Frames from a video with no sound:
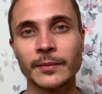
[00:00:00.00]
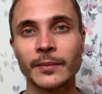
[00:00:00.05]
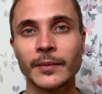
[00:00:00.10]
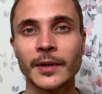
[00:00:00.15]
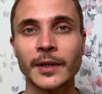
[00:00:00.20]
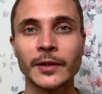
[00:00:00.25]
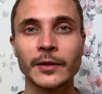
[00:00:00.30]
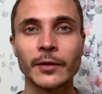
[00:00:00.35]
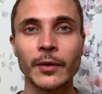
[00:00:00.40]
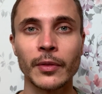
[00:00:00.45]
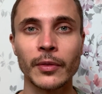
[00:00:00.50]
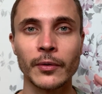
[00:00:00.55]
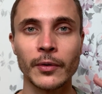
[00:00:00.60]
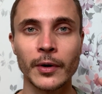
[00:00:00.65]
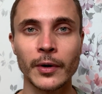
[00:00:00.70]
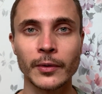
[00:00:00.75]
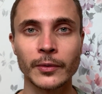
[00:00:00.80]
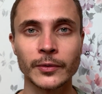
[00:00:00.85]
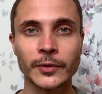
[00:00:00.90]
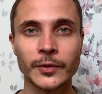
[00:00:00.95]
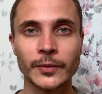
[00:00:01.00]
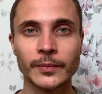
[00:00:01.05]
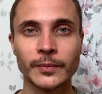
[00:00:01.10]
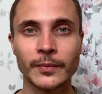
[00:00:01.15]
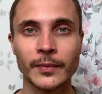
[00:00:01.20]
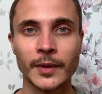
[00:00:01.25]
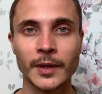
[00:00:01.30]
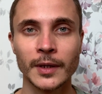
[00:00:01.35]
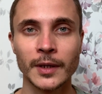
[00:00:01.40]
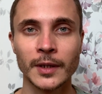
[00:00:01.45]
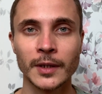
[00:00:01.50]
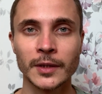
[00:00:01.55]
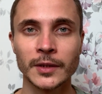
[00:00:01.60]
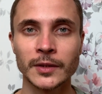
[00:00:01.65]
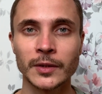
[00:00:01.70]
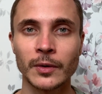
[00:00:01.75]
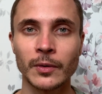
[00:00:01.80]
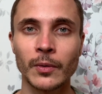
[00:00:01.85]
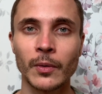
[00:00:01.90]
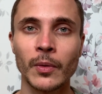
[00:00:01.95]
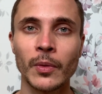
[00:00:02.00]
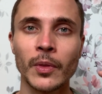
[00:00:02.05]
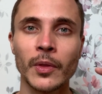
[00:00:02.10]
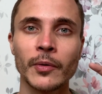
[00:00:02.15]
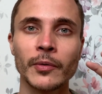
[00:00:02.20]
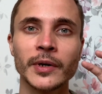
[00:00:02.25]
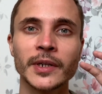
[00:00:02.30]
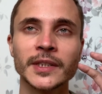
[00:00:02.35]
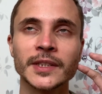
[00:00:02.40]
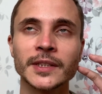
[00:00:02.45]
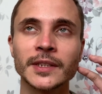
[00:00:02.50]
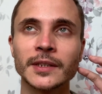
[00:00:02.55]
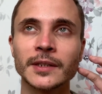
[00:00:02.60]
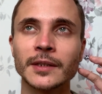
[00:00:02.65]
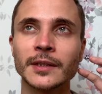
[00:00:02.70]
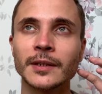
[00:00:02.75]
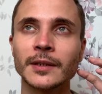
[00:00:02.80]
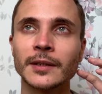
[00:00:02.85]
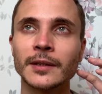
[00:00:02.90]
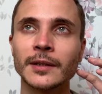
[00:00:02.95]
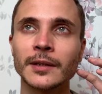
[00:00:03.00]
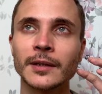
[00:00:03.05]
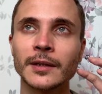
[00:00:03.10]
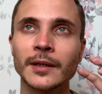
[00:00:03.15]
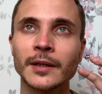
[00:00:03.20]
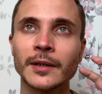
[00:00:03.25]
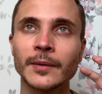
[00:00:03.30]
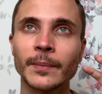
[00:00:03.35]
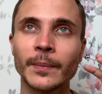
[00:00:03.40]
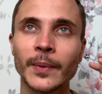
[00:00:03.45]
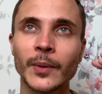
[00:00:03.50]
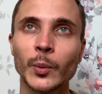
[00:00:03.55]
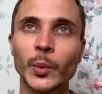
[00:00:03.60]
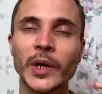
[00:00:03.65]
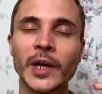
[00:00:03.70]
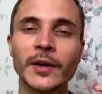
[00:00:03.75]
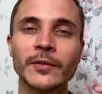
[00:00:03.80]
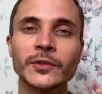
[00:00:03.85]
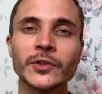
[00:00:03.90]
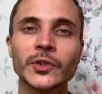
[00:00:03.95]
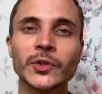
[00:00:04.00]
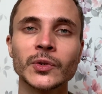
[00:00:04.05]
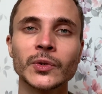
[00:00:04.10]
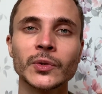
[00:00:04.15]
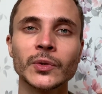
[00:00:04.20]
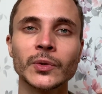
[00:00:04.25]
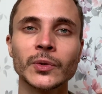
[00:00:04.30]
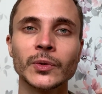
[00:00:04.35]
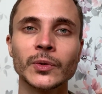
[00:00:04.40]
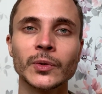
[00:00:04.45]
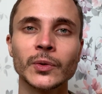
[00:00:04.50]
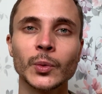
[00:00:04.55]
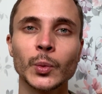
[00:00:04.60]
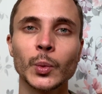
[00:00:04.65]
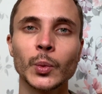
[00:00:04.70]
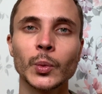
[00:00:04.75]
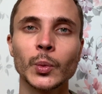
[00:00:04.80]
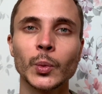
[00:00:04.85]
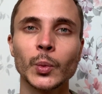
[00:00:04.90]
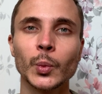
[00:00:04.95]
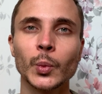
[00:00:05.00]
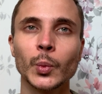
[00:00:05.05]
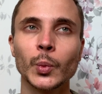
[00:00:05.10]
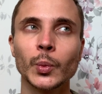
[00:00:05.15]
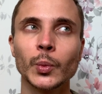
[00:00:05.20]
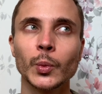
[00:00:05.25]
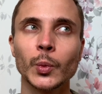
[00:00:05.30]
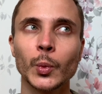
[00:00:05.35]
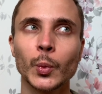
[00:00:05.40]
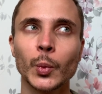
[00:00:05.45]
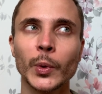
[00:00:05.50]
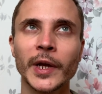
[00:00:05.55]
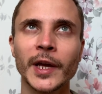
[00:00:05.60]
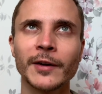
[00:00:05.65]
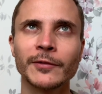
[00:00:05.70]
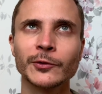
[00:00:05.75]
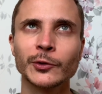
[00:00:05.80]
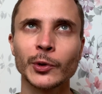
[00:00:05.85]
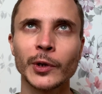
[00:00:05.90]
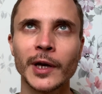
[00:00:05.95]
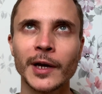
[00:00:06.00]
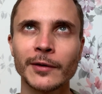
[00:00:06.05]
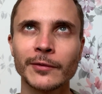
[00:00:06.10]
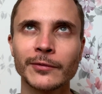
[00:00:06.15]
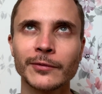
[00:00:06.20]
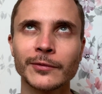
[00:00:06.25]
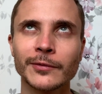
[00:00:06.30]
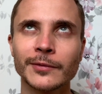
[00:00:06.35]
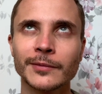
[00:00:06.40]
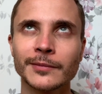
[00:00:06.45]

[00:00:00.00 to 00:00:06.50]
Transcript: in your throat. So there is, and we have to have.